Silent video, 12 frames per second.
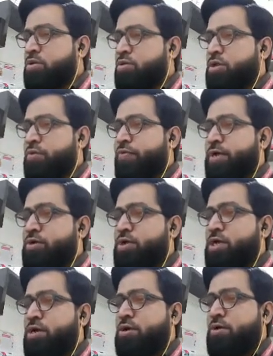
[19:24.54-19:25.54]
So the
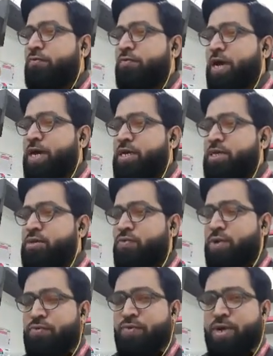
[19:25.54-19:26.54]
factorial of phi is
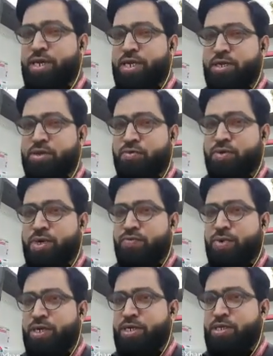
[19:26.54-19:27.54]
120. So
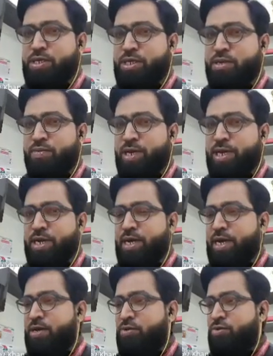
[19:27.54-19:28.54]
120 is displayed.
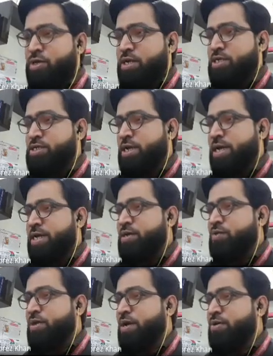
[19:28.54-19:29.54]
And on the next line,
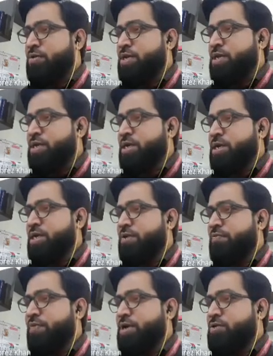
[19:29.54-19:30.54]
you have return
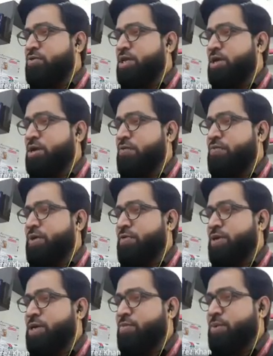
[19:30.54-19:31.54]
a factorial of
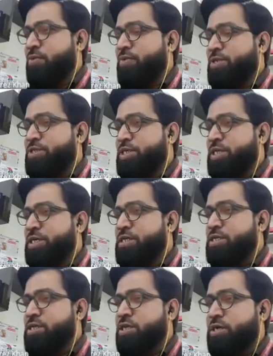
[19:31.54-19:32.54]
given number, which
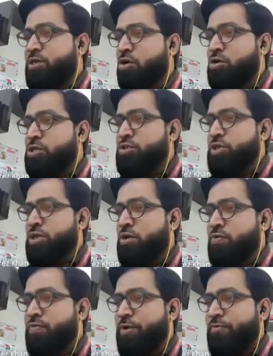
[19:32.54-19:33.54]
is the doc string
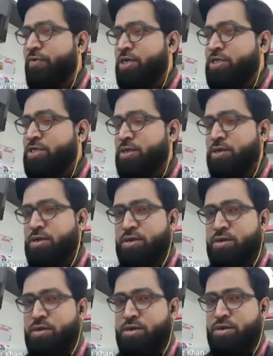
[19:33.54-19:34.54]
of my function
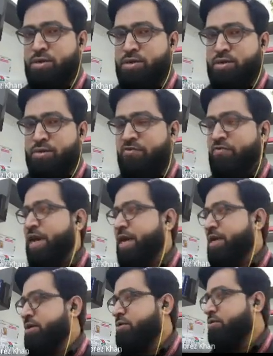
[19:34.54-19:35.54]

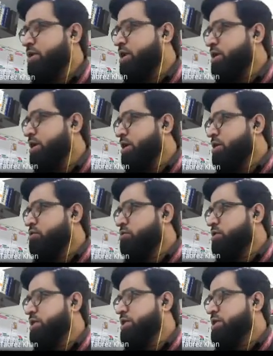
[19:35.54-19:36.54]
fact. Okay.
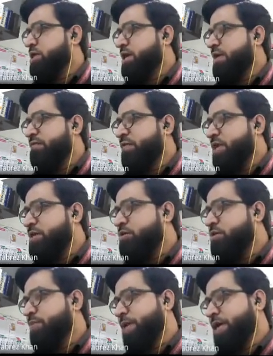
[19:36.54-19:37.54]
So this is a very
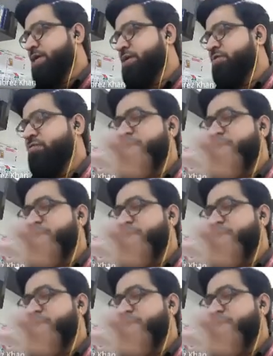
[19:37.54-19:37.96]
good practice.